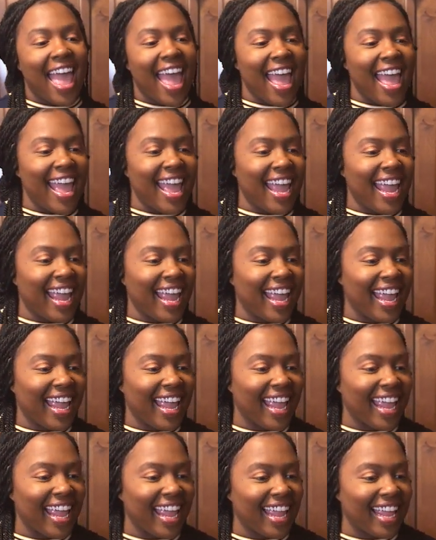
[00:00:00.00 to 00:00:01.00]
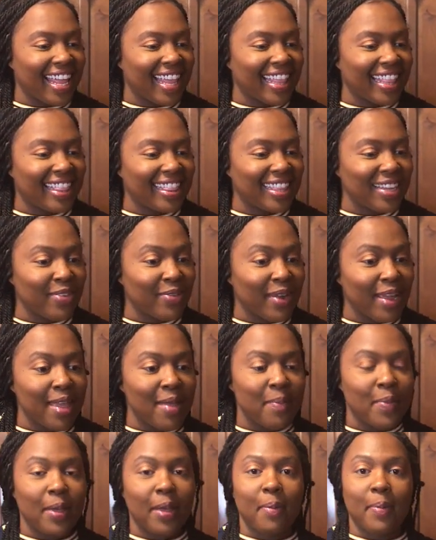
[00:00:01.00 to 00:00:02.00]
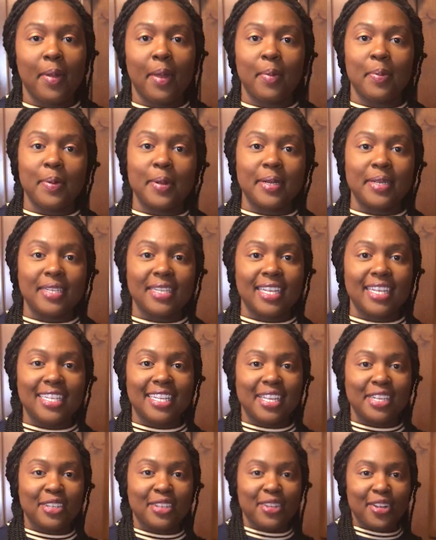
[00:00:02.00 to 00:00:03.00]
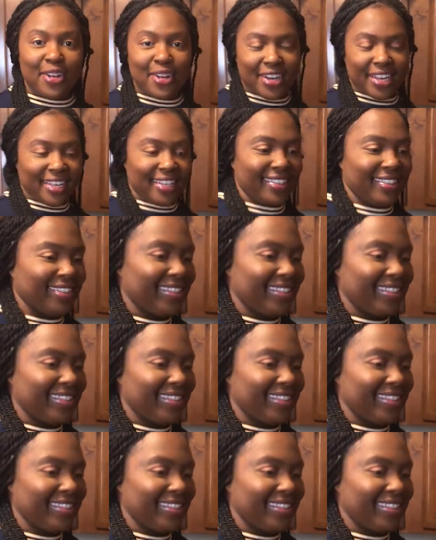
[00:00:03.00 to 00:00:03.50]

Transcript: and the red bell peppers. Let's get started.